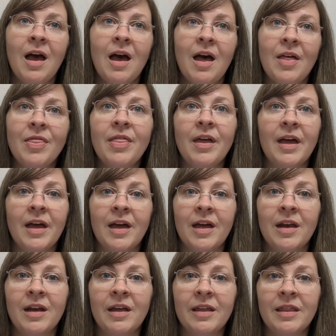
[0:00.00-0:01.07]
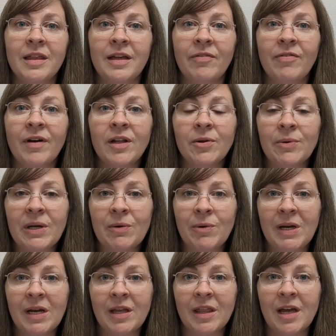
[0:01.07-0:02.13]
And then the following
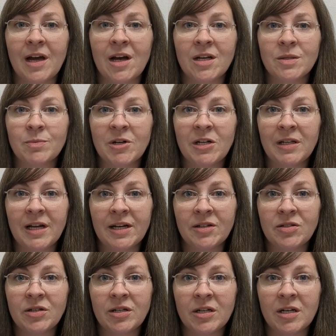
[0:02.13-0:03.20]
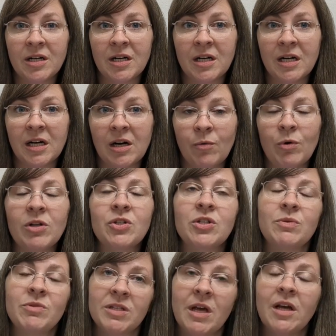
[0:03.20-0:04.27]
week, they hospitalized her. Well,
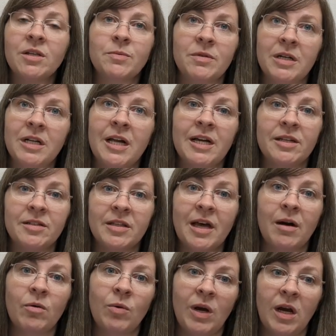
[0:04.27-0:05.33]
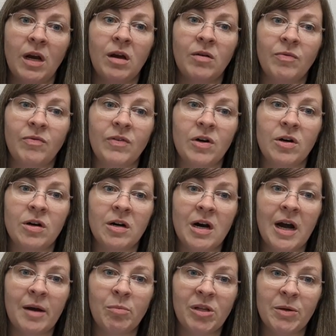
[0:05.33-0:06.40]
she was hospitalized that week for her
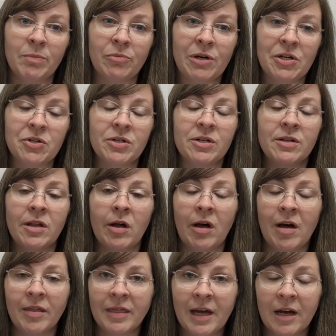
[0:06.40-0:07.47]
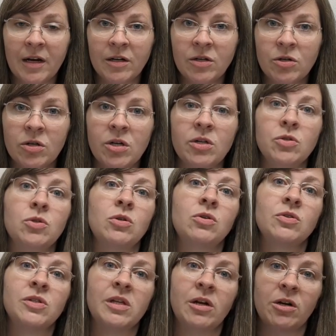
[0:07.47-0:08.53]
high blood pressure. They got that under
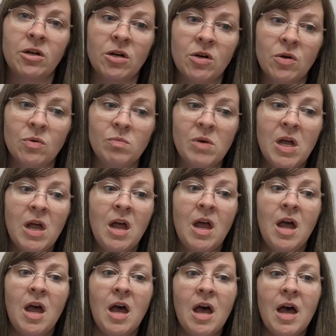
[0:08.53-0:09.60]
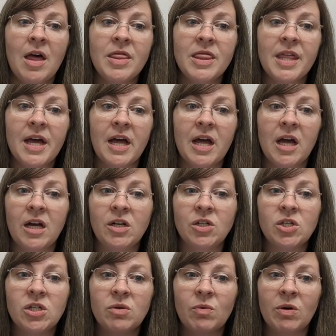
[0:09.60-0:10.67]
control, sent her home. And then
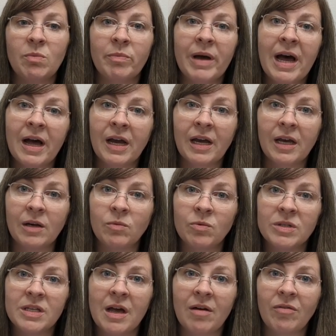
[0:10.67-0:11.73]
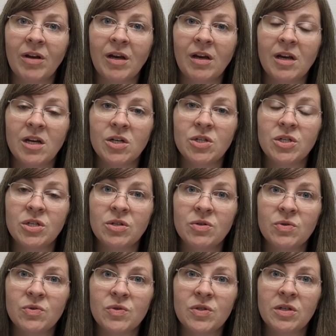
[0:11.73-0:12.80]
she went back and was having
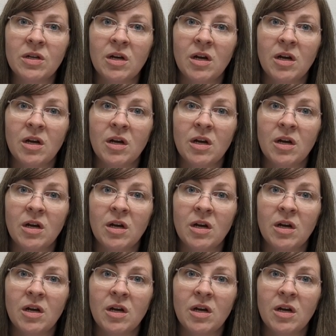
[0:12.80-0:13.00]
issues